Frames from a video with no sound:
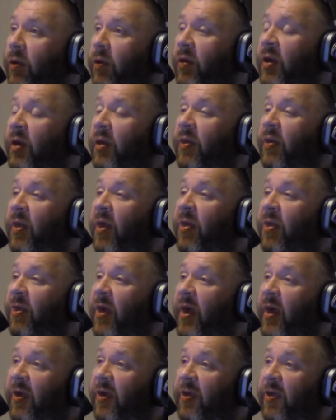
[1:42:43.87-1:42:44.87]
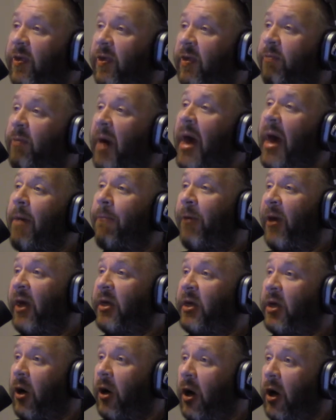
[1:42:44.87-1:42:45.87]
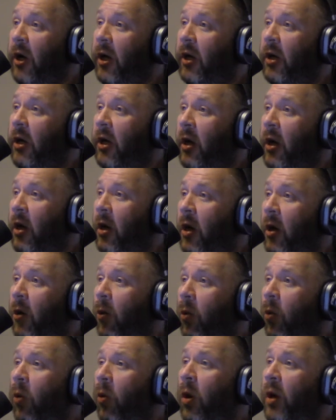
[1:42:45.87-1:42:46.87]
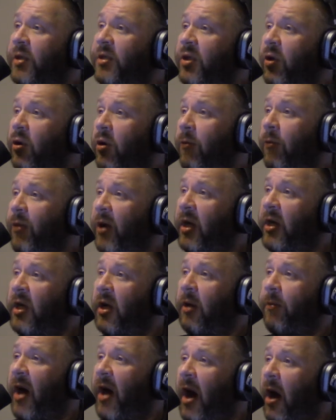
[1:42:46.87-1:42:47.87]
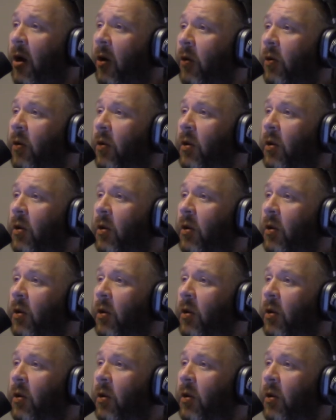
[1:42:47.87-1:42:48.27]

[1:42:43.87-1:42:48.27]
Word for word: the the the my opinion on it. What's your opinion about